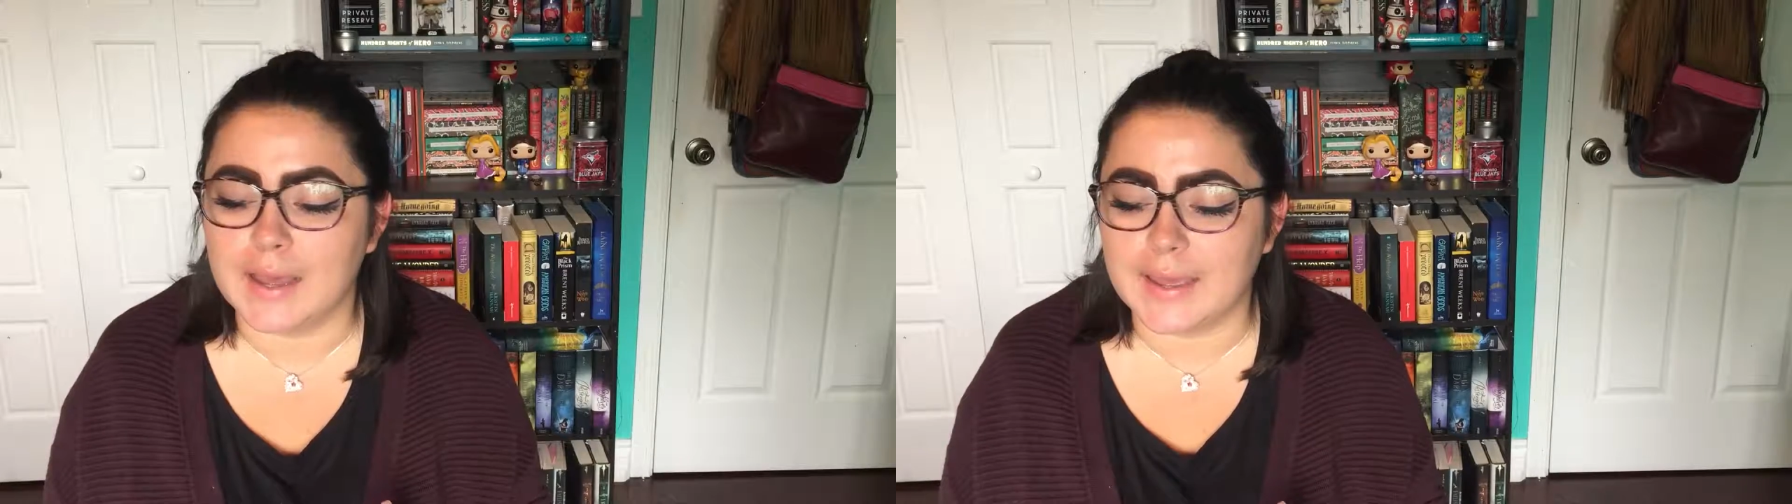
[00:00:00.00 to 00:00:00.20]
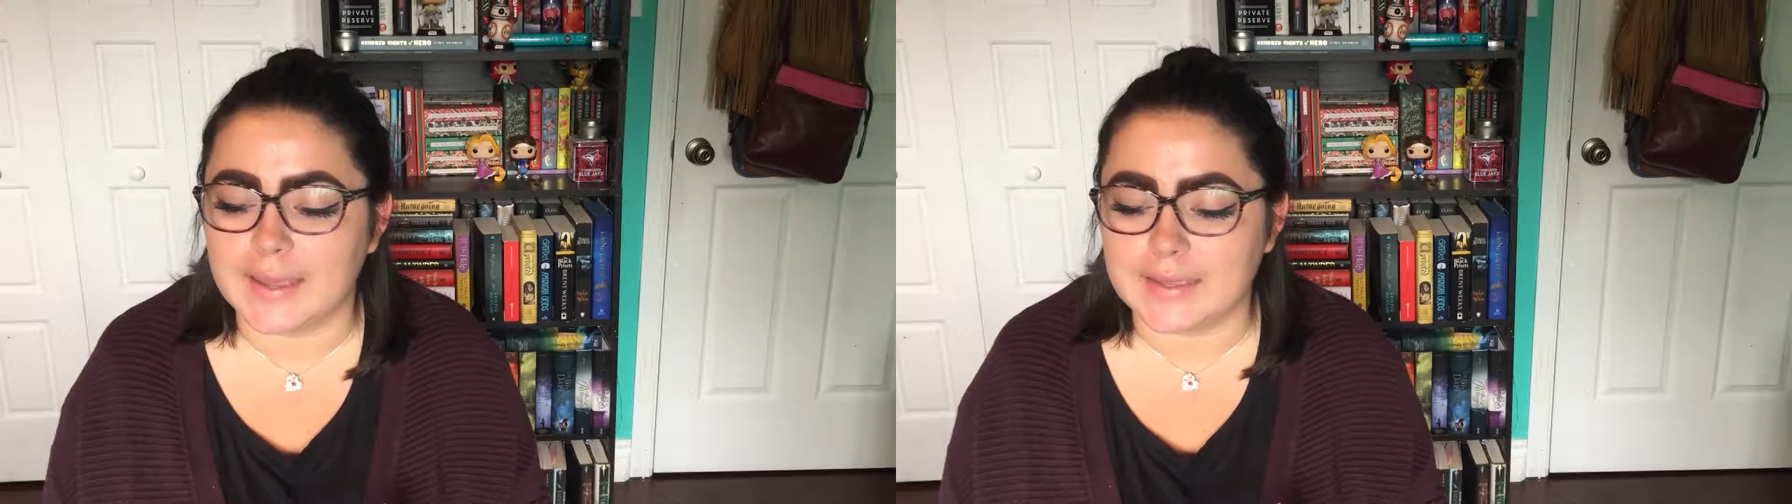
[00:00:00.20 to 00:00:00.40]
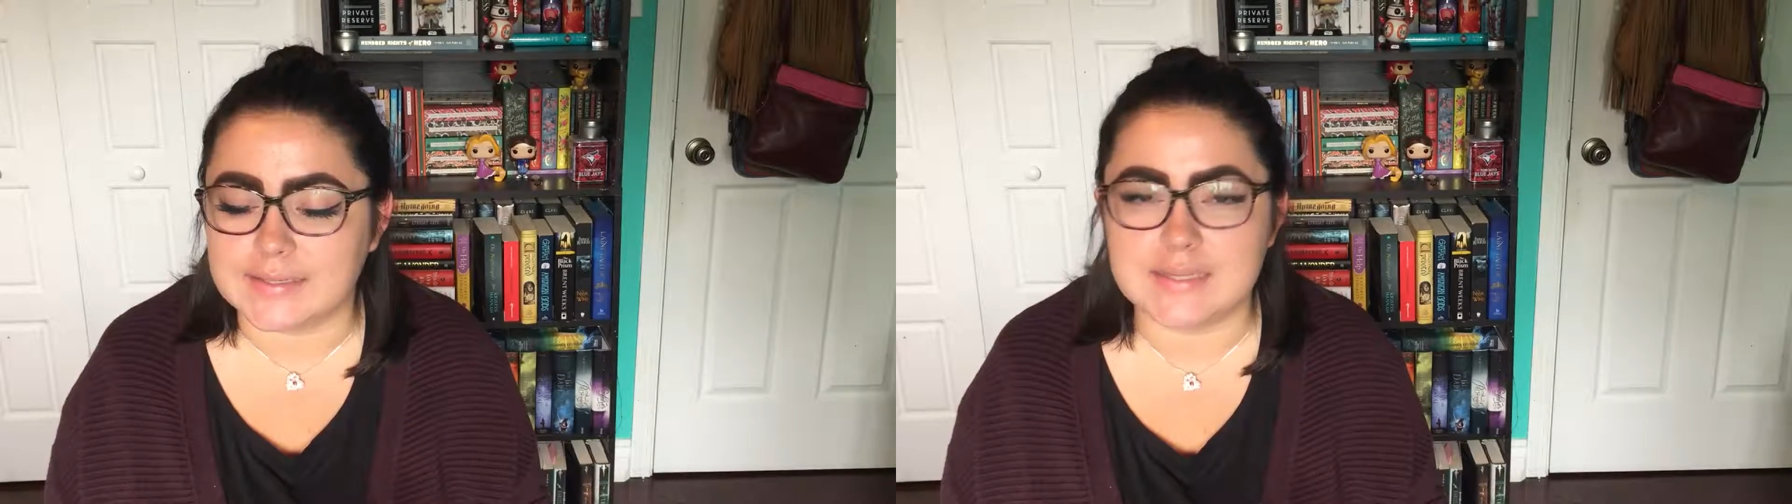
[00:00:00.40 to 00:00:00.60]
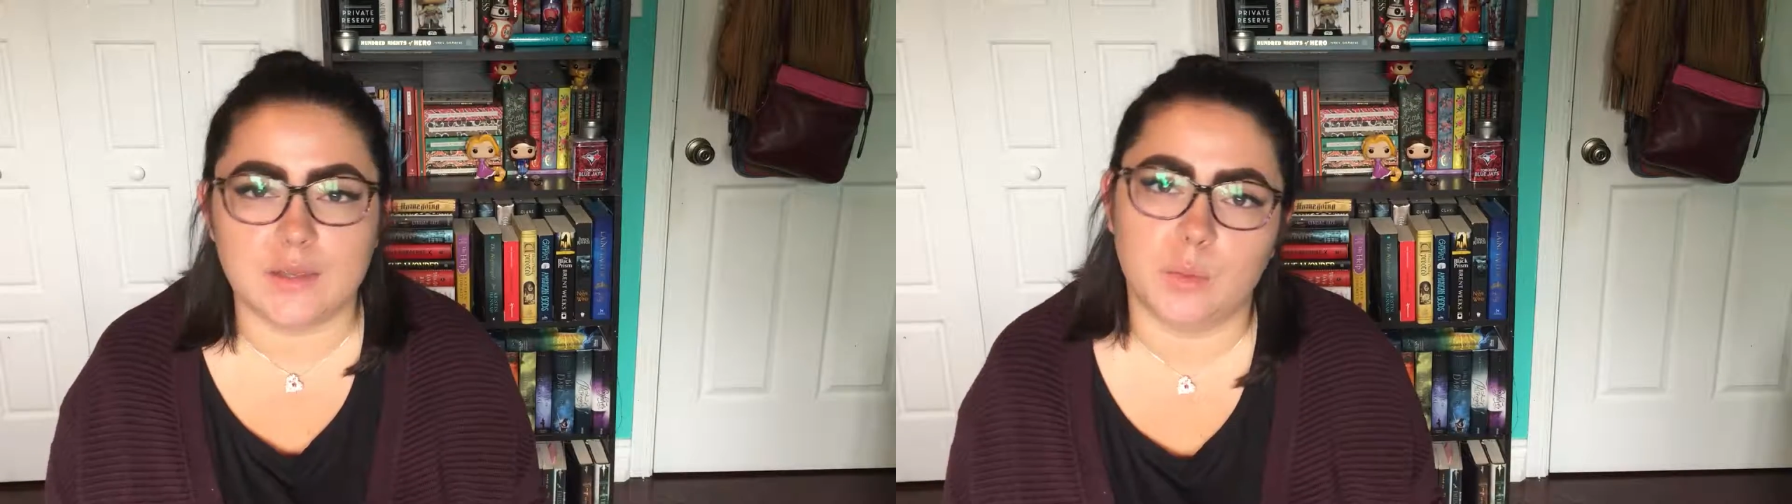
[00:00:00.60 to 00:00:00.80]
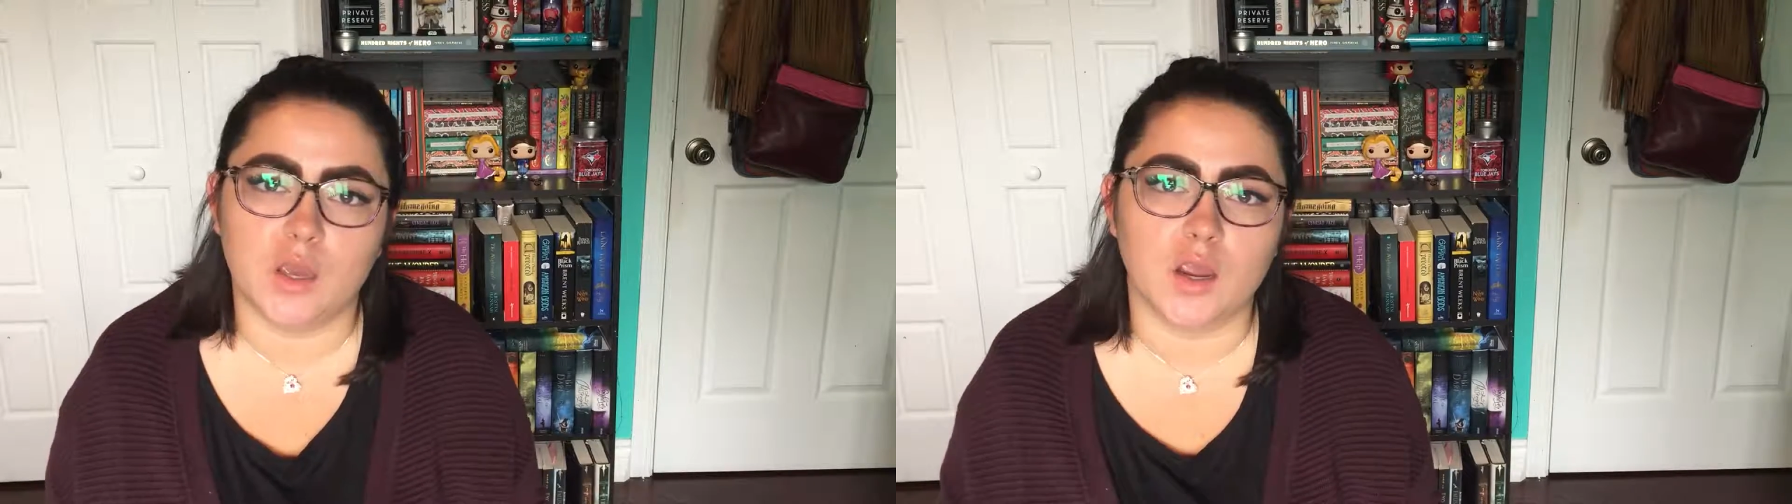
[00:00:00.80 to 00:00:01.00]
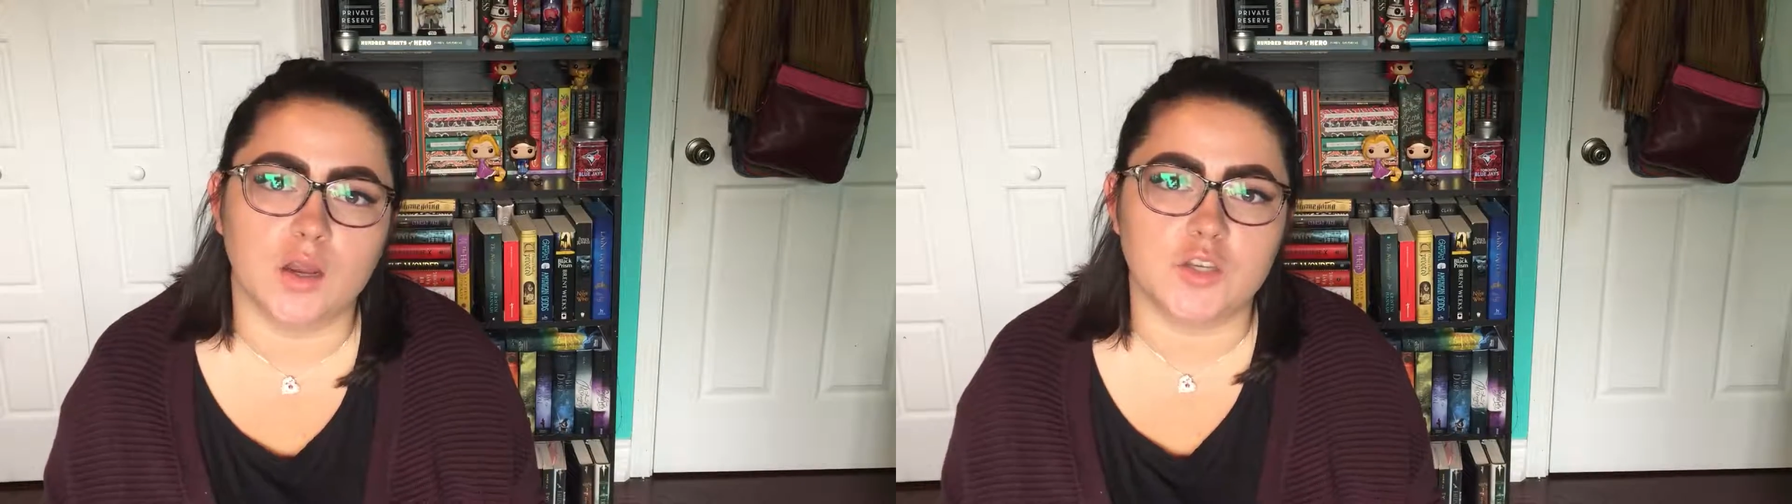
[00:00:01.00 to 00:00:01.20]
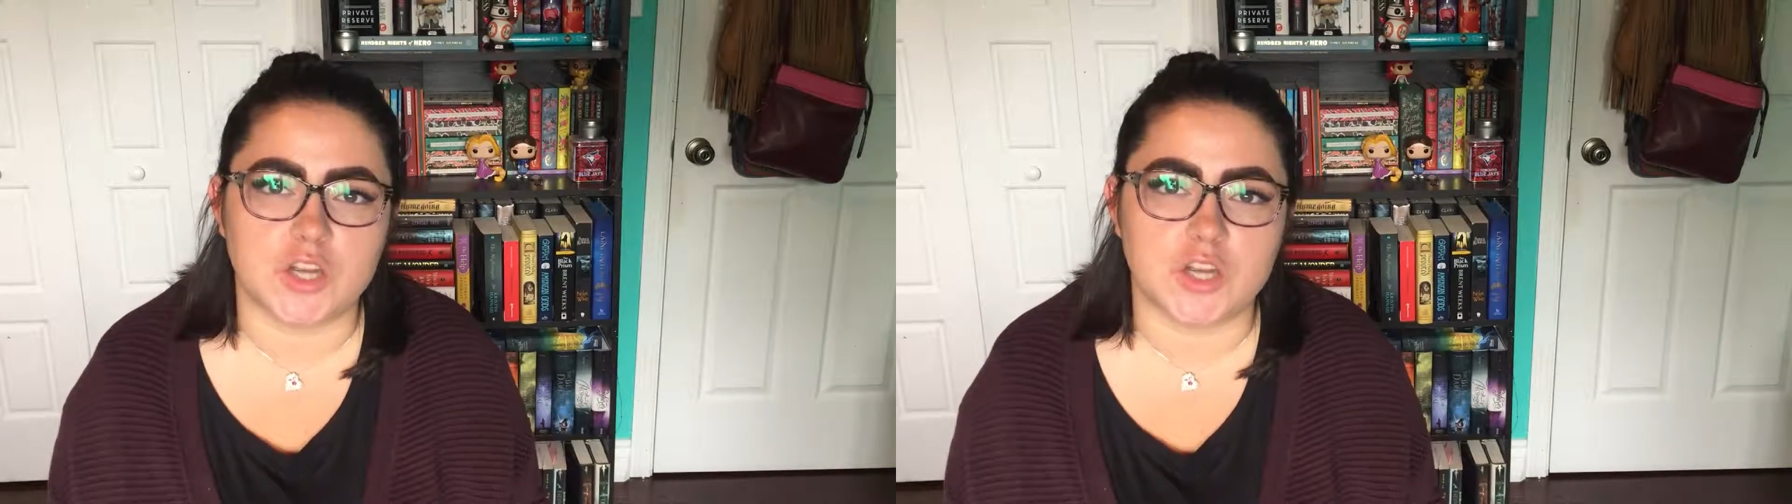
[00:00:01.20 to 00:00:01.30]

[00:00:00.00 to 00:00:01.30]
my TBR